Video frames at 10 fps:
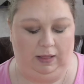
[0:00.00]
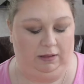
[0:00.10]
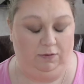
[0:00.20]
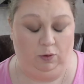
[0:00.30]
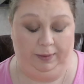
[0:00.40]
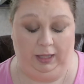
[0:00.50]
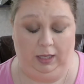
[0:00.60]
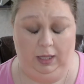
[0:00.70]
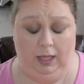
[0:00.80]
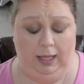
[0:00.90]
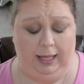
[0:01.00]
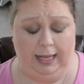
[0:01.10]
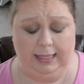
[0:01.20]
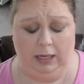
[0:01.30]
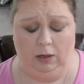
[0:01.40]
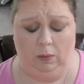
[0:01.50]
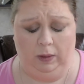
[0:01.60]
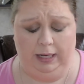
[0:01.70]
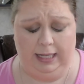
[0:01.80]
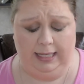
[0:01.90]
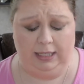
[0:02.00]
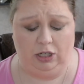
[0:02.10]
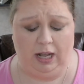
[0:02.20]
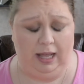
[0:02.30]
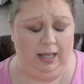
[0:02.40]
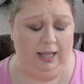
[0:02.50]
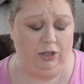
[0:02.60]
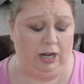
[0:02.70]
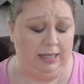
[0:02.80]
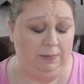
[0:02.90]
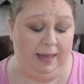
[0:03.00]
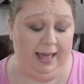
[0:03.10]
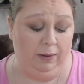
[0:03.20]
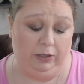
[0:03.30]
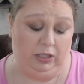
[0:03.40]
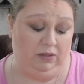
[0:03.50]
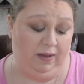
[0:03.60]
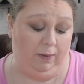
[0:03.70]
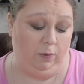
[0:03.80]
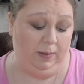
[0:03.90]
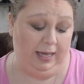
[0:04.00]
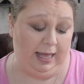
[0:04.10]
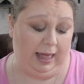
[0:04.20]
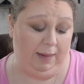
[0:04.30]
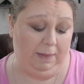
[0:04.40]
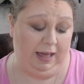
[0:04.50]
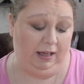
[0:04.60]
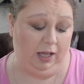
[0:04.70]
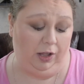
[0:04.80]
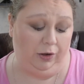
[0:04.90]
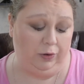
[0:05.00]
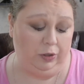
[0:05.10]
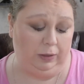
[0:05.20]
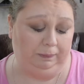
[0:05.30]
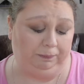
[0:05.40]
like the formula. Guys, I don't know what it is. It, dry, it dries matte, which is fine with me. I like matte colors.